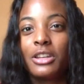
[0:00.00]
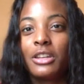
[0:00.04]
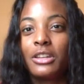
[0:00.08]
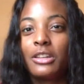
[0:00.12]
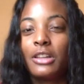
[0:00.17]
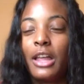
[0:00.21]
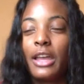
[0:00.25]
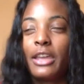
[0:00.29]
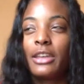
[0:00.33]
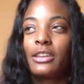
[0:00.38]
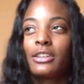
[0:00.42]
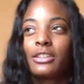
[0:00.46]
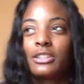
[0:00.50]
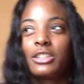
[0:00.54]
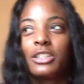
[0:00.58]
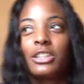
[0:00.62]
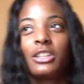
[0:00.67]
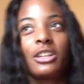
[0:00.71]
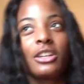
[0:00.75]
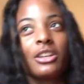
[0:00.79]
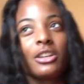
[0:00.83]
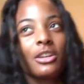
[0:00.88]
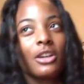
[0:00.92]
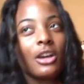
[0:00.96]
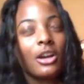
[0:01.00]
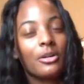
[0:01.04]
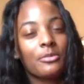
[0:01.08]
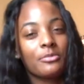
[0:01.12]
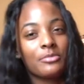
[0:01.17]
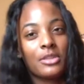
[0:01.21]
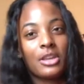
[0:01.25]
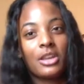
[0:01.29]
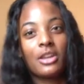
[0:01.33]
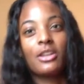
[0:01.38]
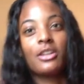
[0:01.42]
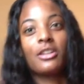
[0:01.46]
and like she didn't
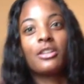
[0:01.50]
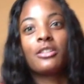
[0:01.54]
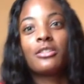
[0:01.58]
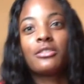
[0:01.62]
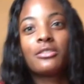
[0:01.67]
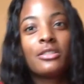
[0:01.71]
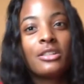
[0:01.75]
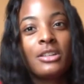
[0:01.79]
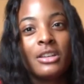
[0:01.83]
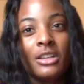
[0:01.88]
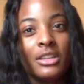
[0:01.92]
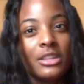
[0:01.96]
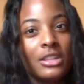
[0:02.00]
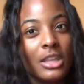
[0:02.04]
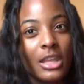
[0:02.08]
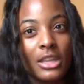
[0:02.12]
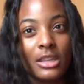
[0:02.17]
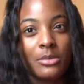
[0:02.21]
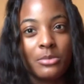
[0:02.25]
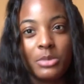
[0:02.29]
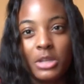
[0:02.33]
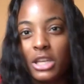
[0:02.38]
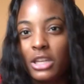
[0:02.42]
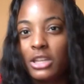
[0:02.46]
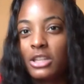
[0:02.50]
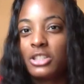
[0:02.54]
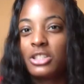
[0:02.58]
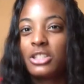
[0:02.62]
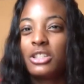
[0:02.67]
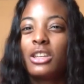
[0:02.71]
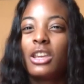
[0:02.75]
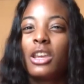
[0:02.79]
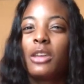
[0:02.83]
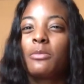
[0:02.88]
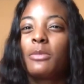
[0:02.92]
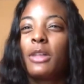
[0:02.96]
come there at the beginning.
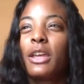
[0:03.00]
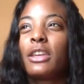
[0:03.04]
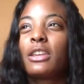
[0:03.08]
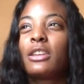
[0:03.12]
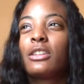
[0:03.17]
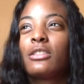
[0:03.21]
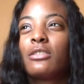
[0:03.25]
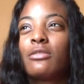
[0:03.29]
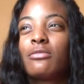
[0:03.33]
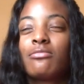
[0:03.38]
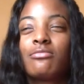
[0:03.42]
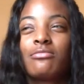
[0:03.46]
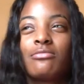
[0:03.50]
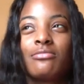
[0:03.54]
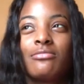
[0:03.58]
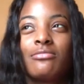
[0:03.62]
She came like in.